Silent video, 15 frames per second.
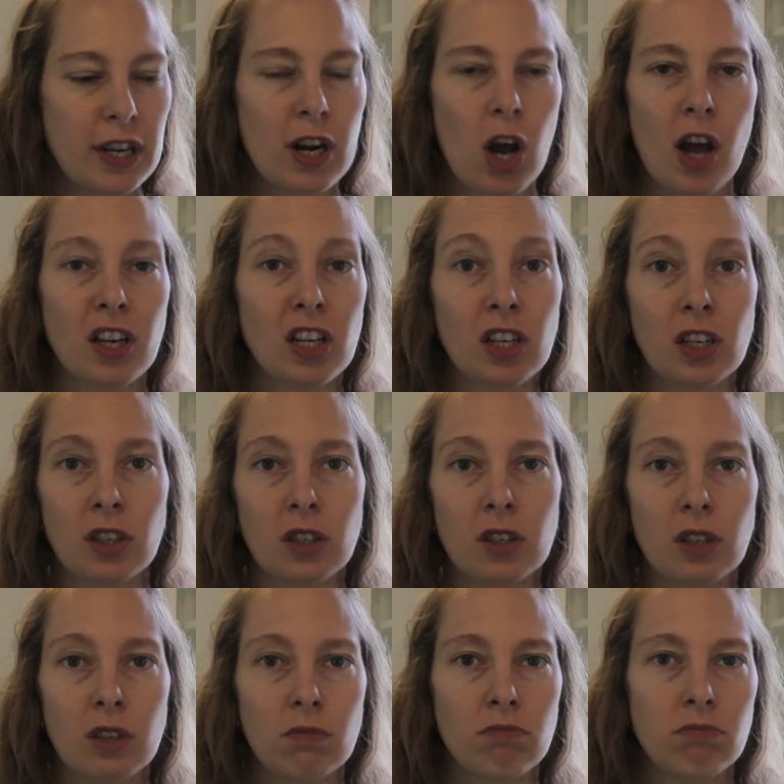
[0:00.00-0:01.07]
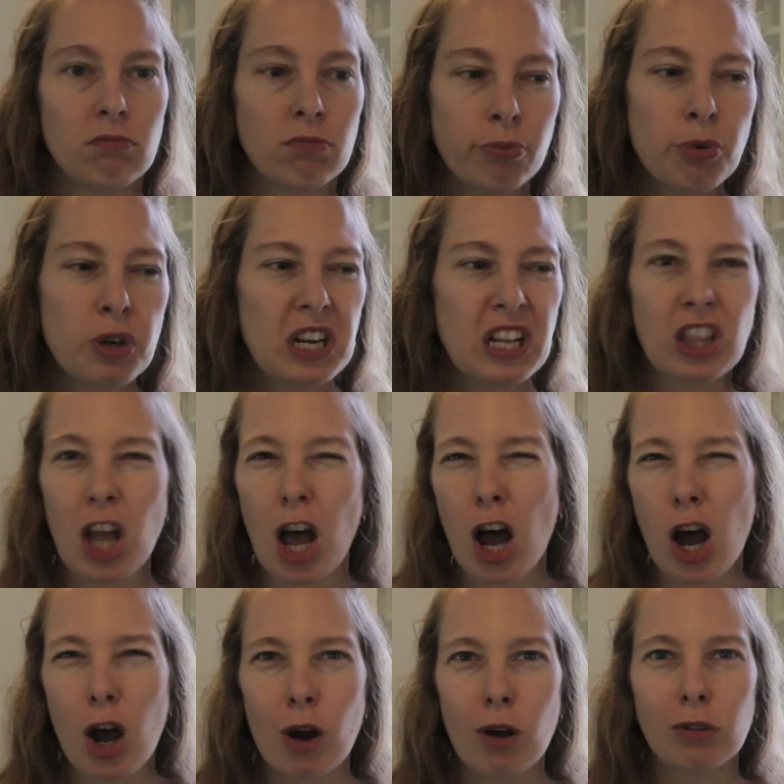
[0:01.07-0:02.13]
it on pretty
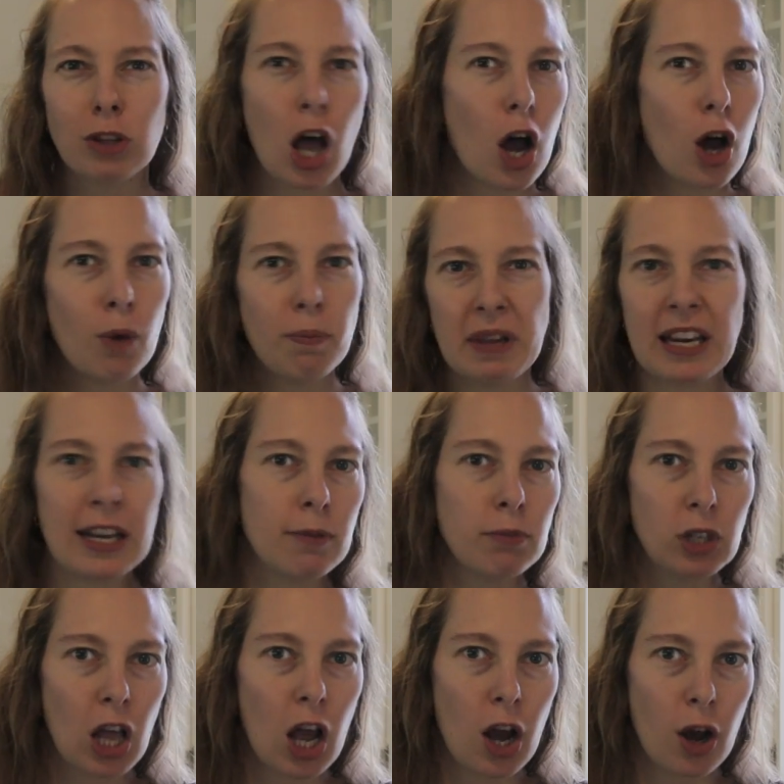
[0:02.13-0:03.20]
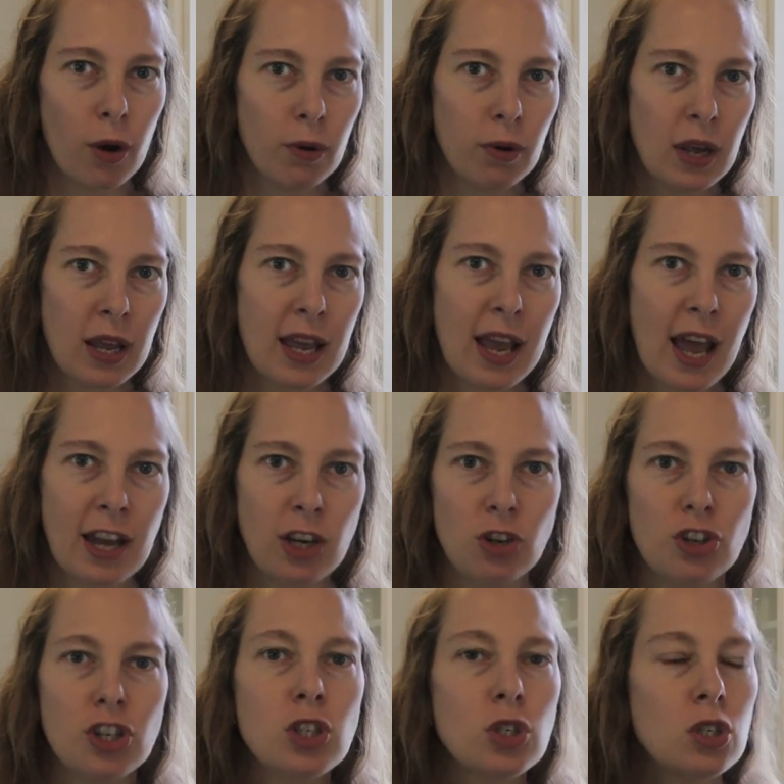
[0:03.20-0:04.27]
low, low, medium, low. And
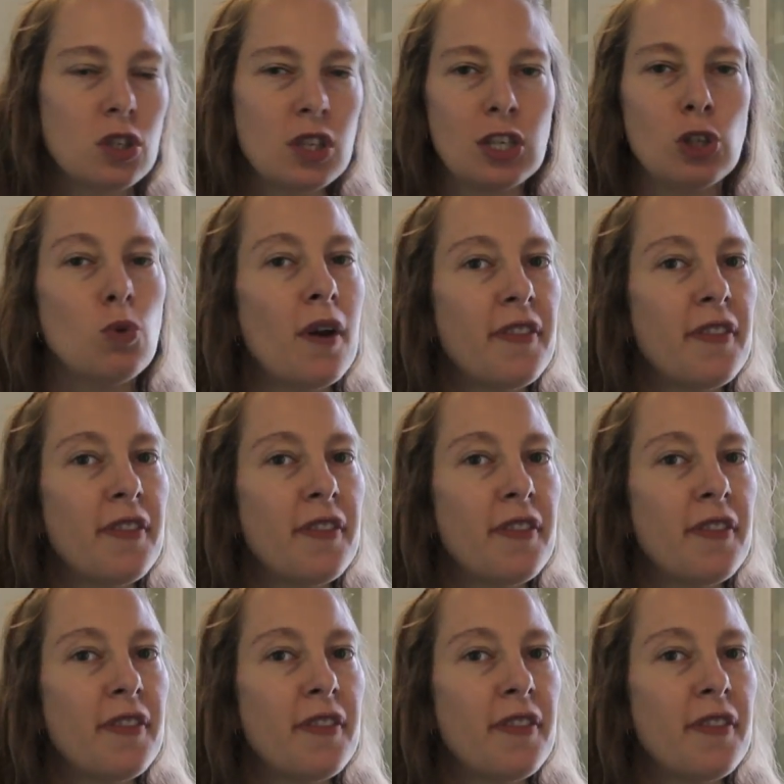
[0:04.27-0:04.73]
you just, you